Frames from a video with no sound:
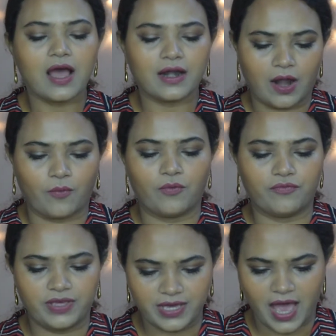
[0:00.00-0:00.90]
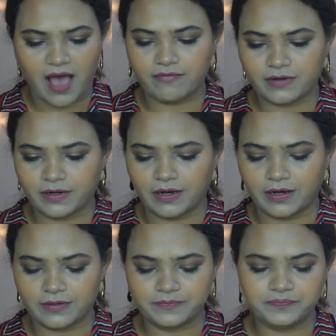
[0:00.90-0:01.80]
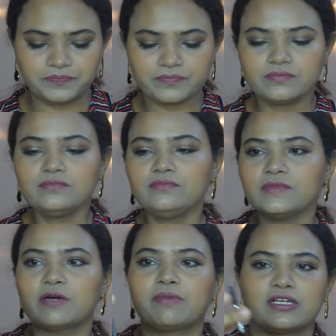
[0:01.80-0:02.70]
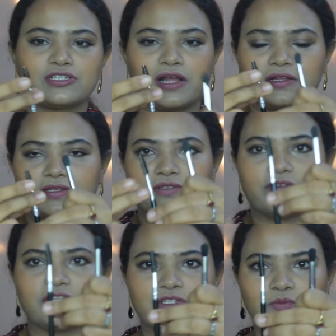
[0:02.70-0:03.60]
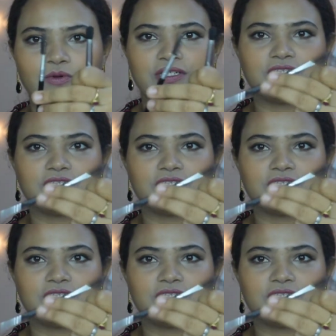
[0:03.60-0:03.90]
Now we have a brush like this with a spoolie.